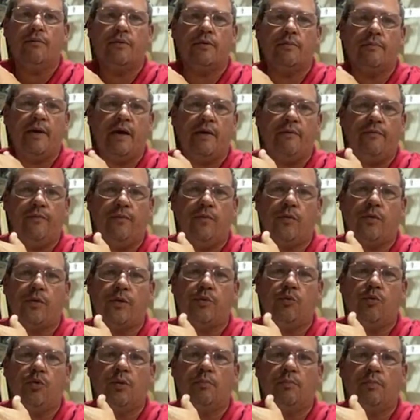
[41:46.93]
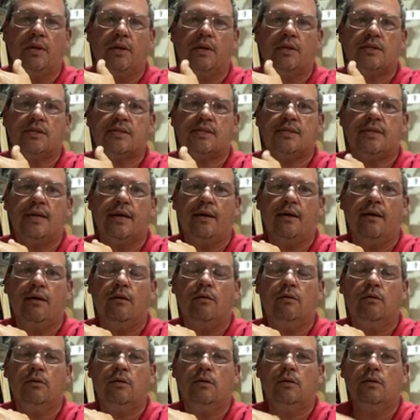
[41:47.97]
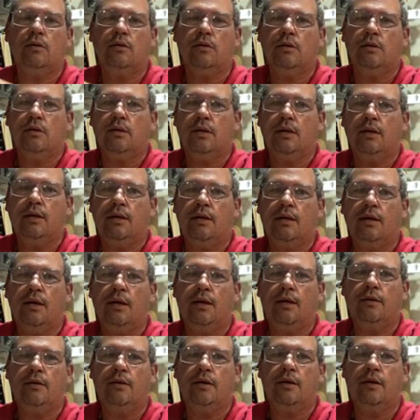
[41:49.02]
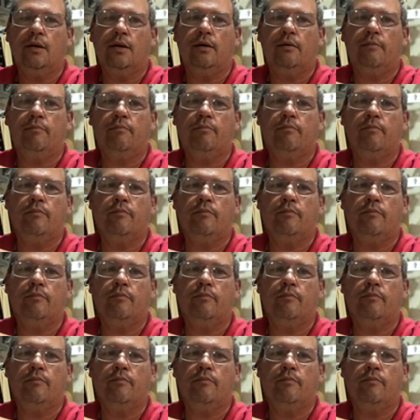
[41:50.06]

for about 41 minutes now, and I